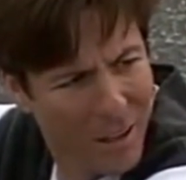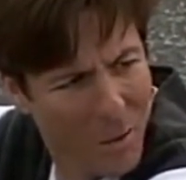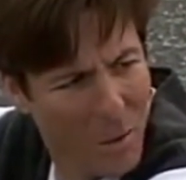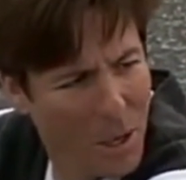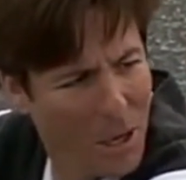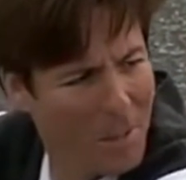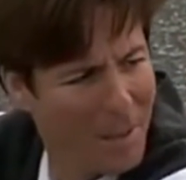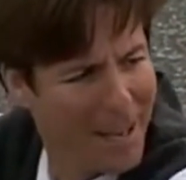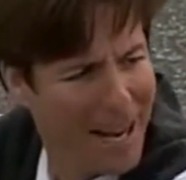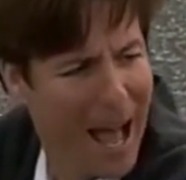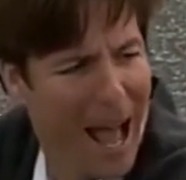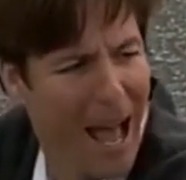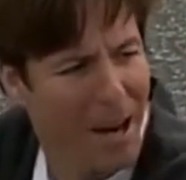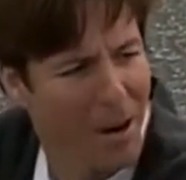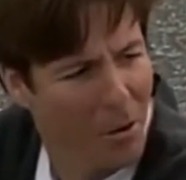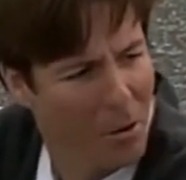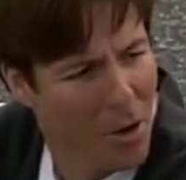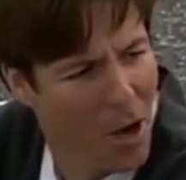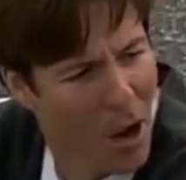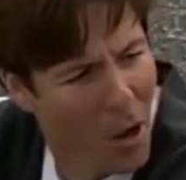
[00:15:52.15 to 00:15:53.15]
What do you mean? I
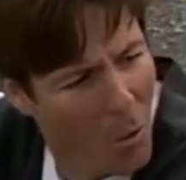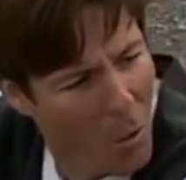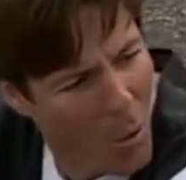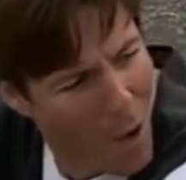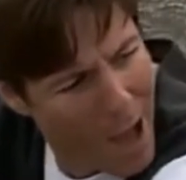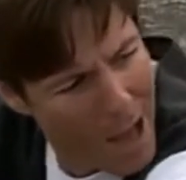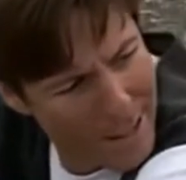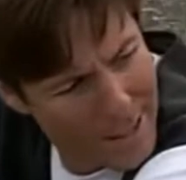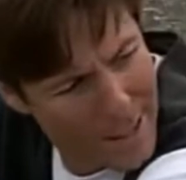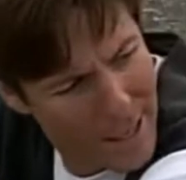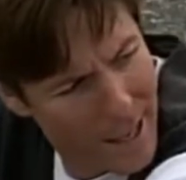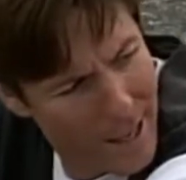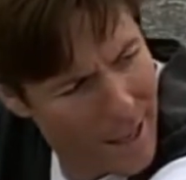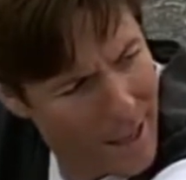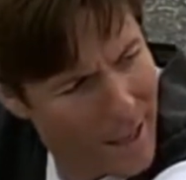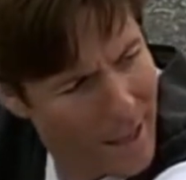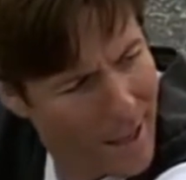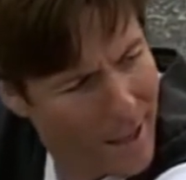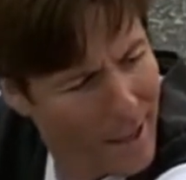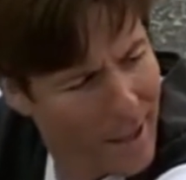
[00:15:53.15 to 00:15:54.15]
don't know. What?
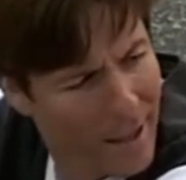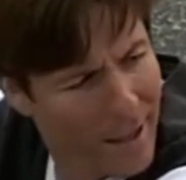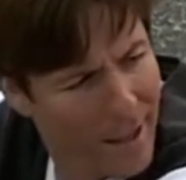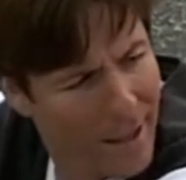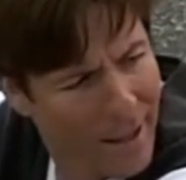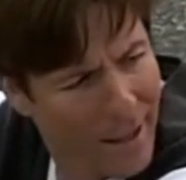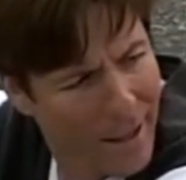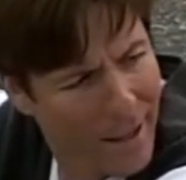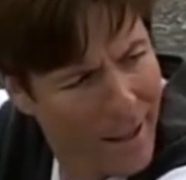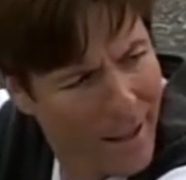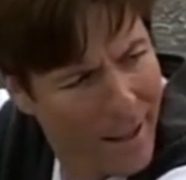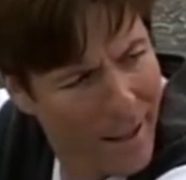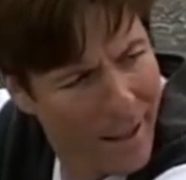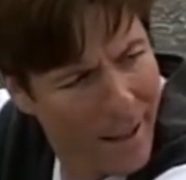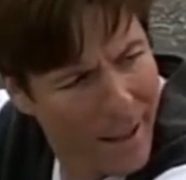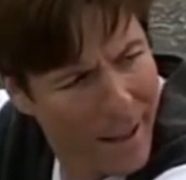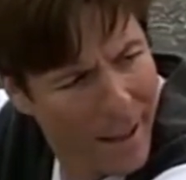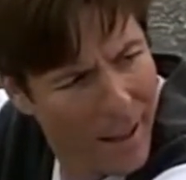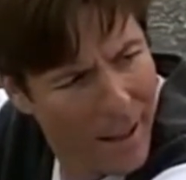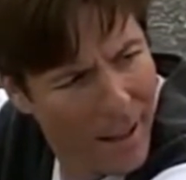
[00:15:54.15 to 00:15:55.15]
Well,
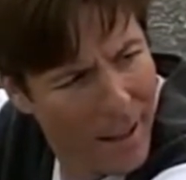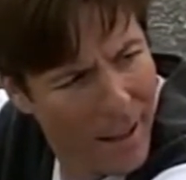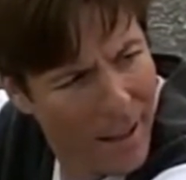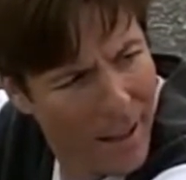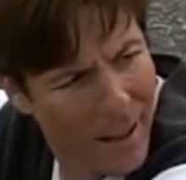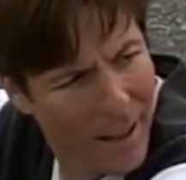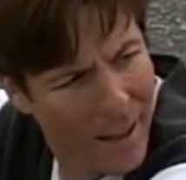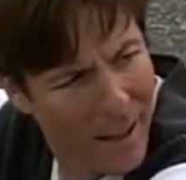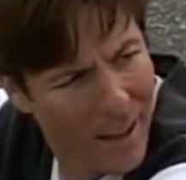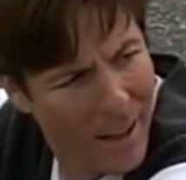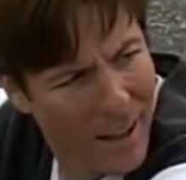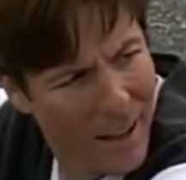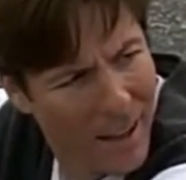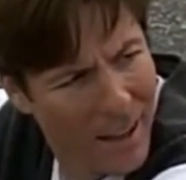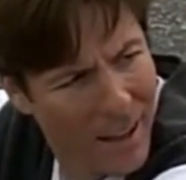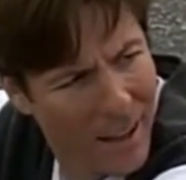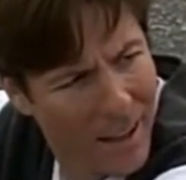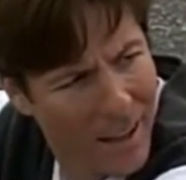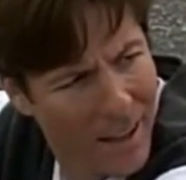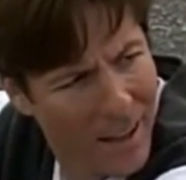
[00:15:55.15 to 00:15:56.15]

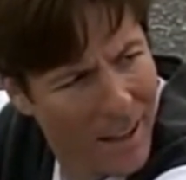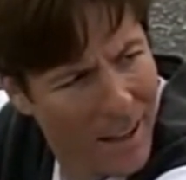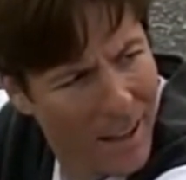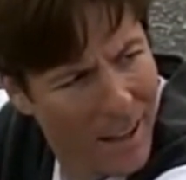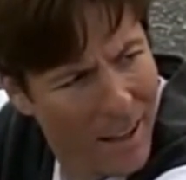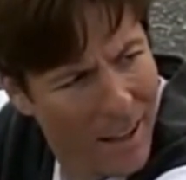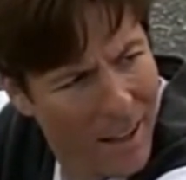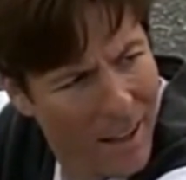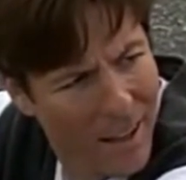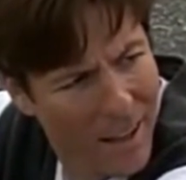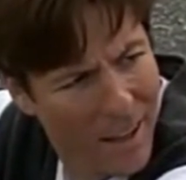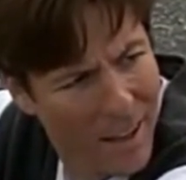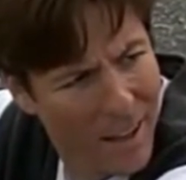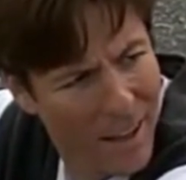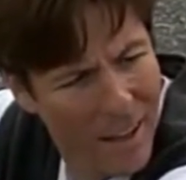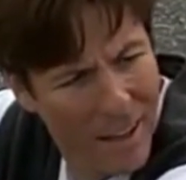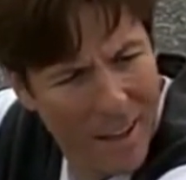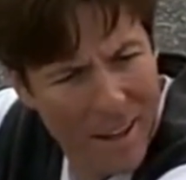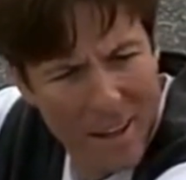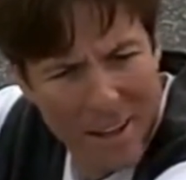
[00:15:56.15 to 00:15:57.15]
you know, it's just
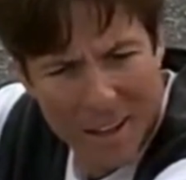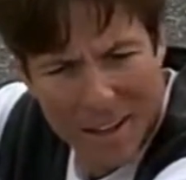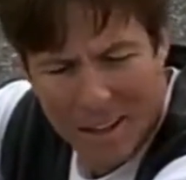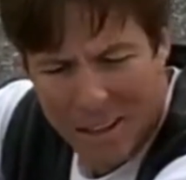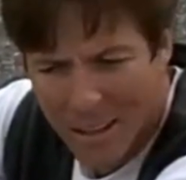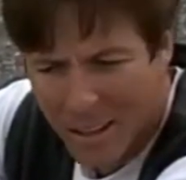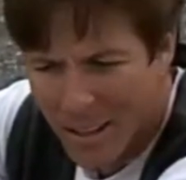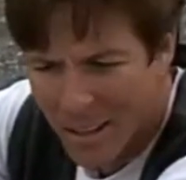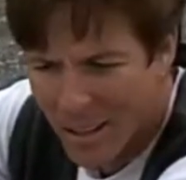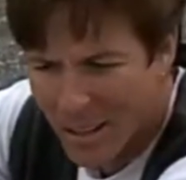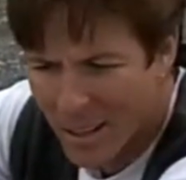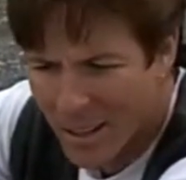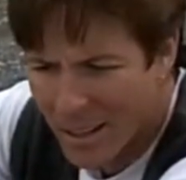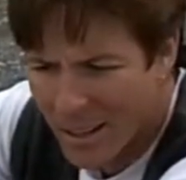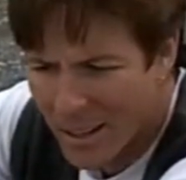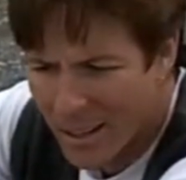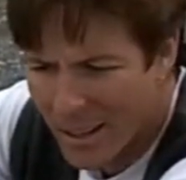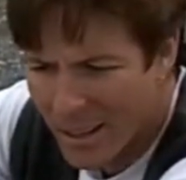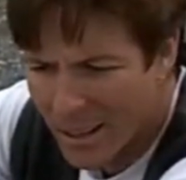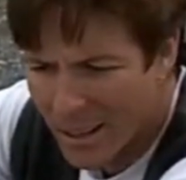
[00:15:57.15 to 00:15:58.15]
that sometimes you
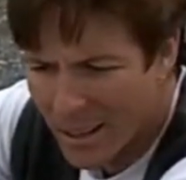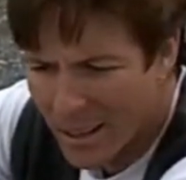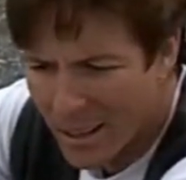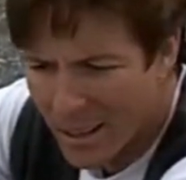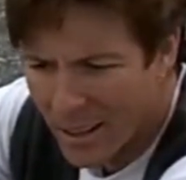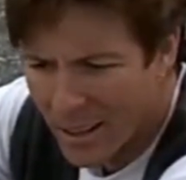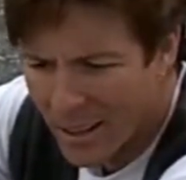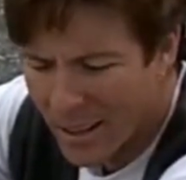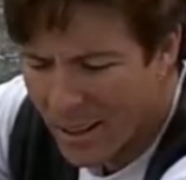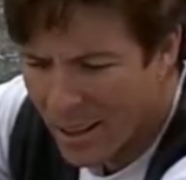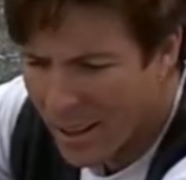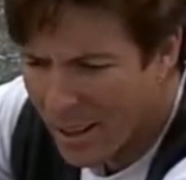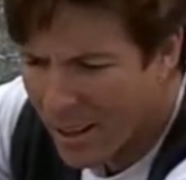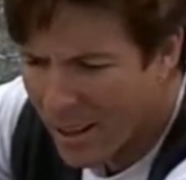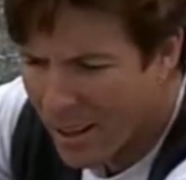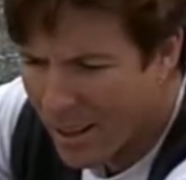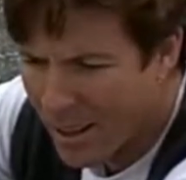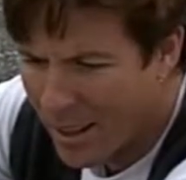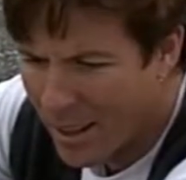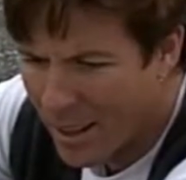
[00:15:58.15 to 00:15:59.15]
can be a little.
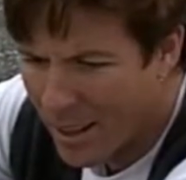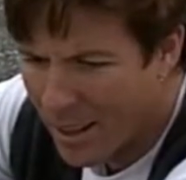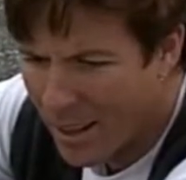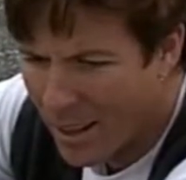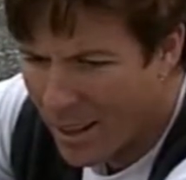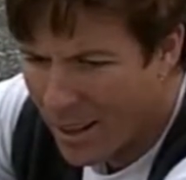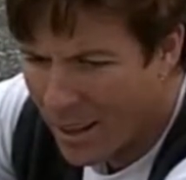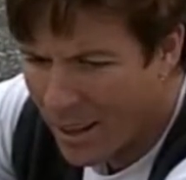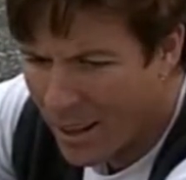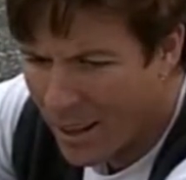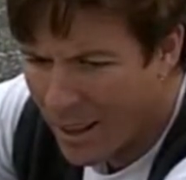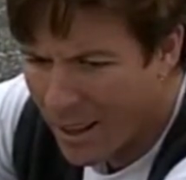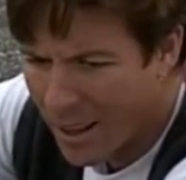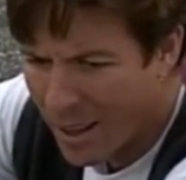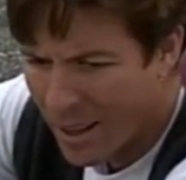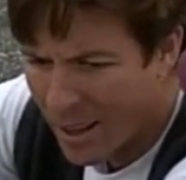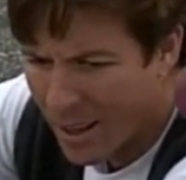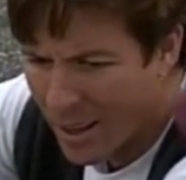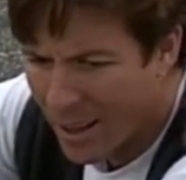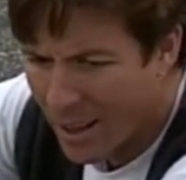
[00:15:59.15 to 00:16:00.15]
You
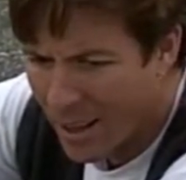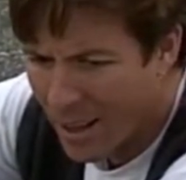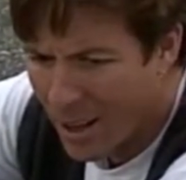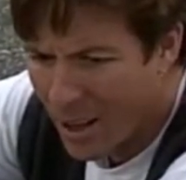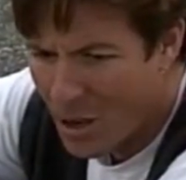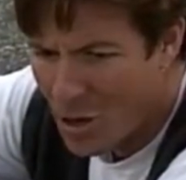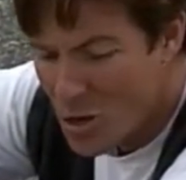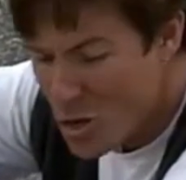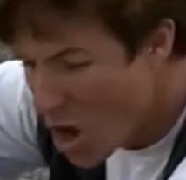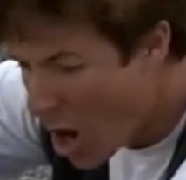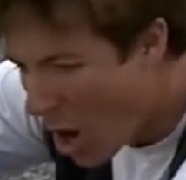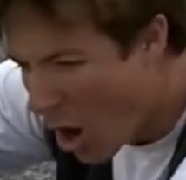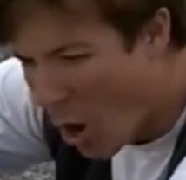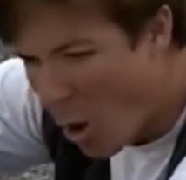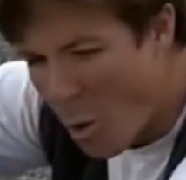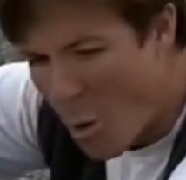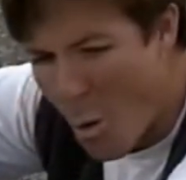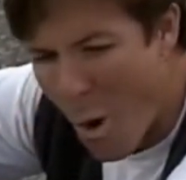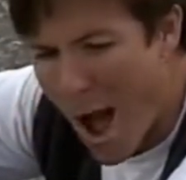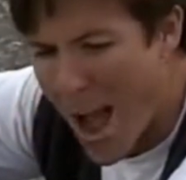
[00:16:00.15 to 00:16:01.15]
know.
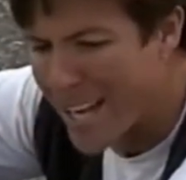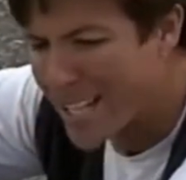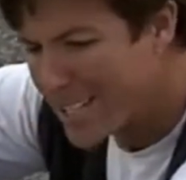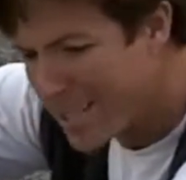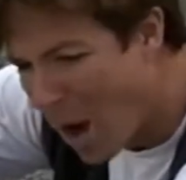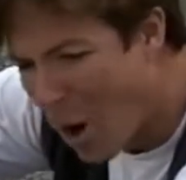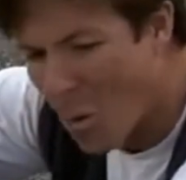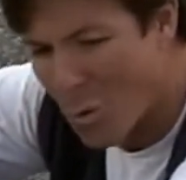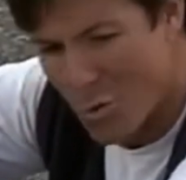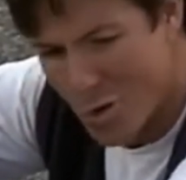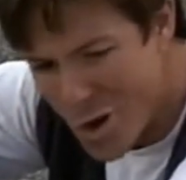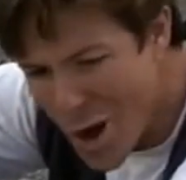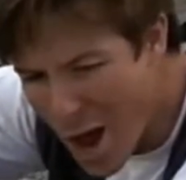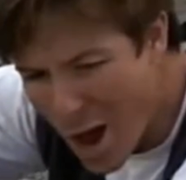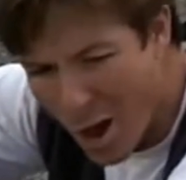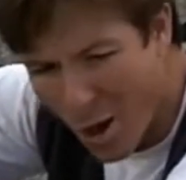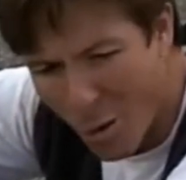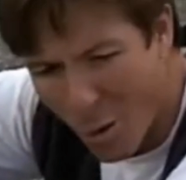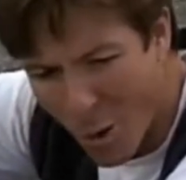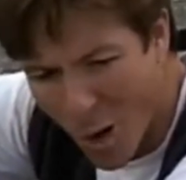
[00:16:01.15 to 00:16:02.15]
No, I don't
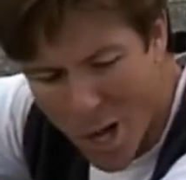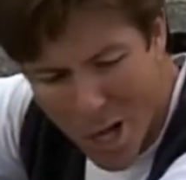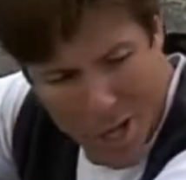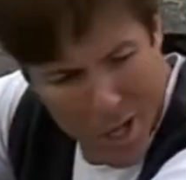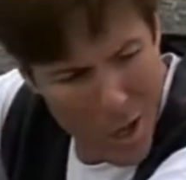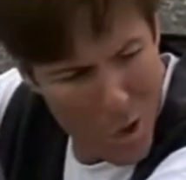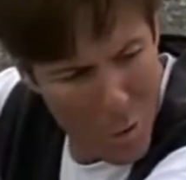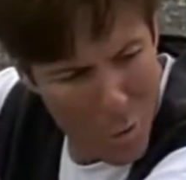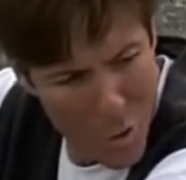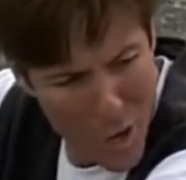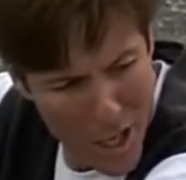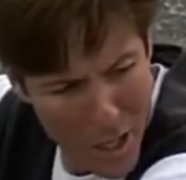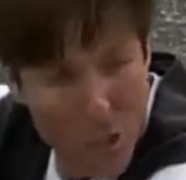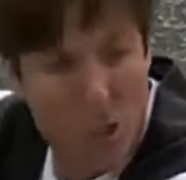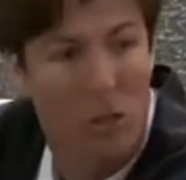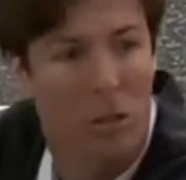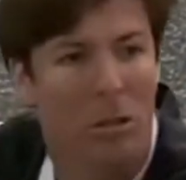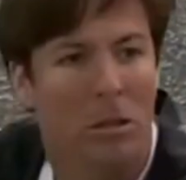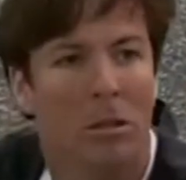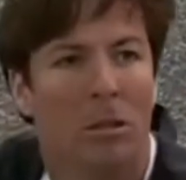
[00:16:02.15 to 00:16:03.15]
know.
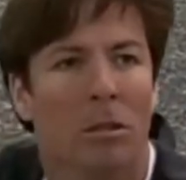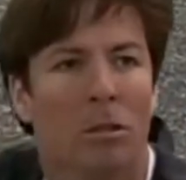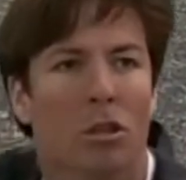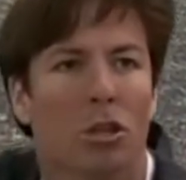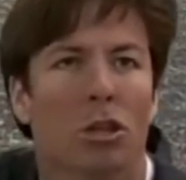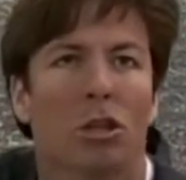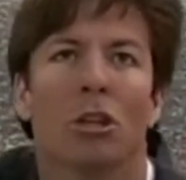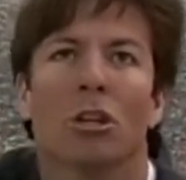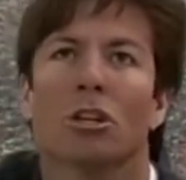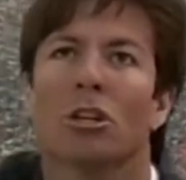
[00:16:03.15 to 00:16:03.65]
What?